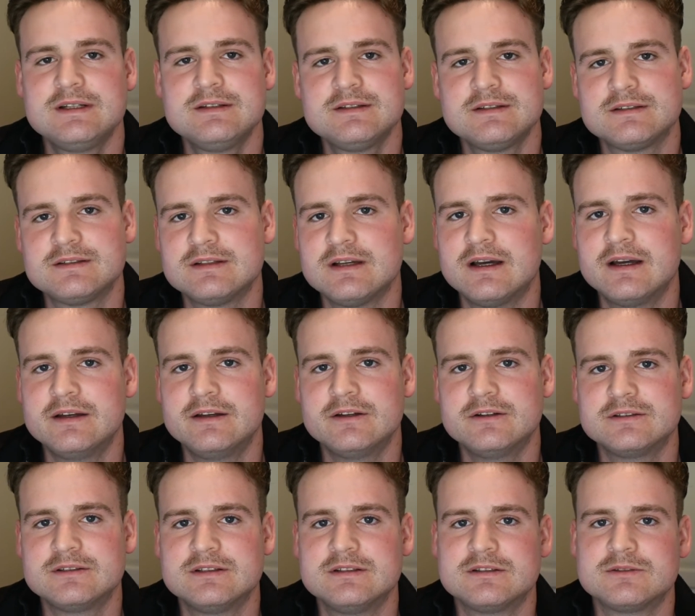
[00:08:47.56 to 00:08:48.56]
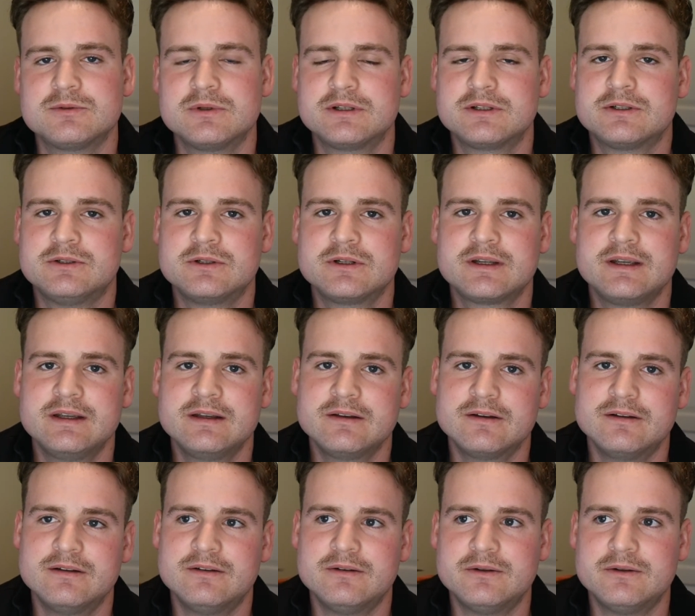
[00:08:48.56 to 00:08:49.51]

as a side note, since we're talking